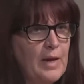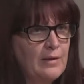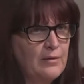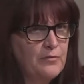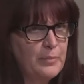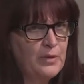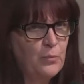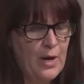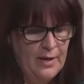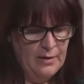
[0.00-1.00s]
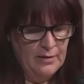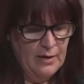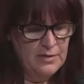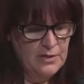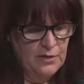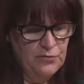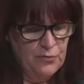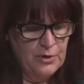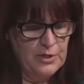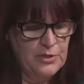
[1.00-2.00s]
Battle of Midway,
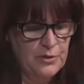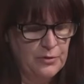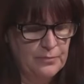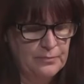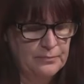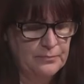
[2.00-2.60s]
1942.